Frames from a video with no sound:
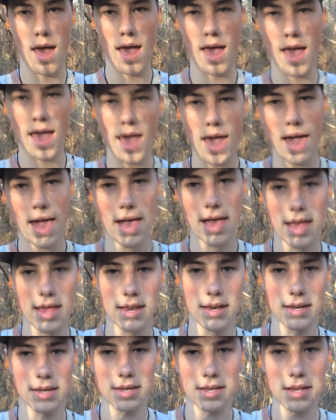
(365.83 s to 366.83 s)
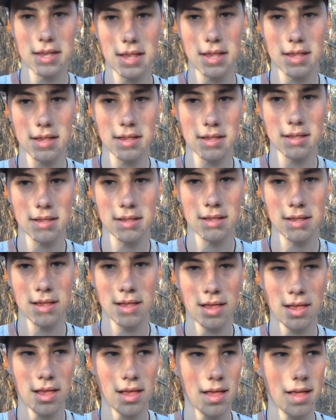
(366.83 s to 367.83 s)
and
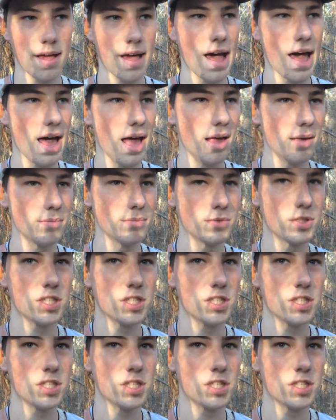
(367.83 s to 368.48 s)
I'm